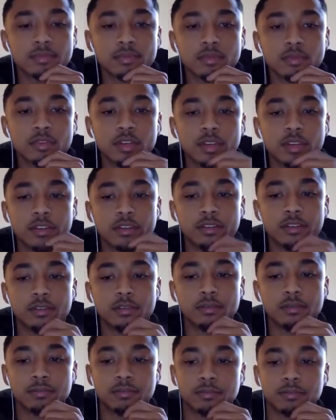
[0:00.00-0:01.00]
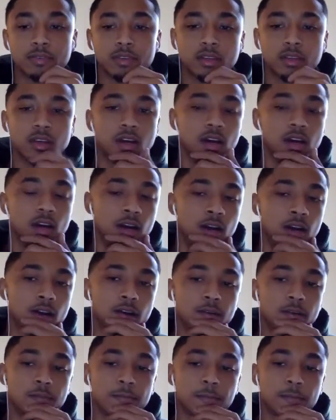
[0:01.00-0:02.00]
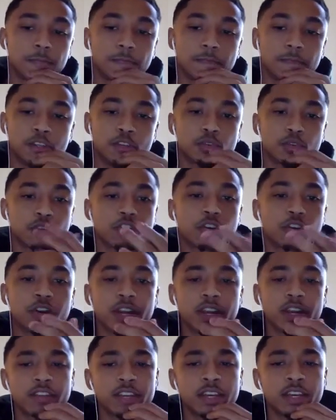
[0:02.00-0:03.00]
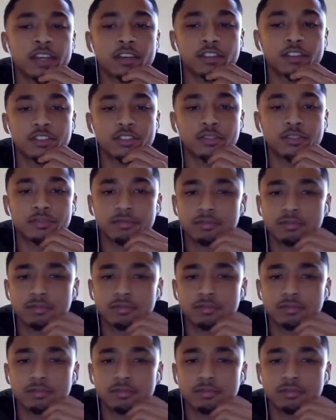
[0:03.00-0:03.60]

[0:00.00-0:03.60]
100. Uh, you record every day, don't you?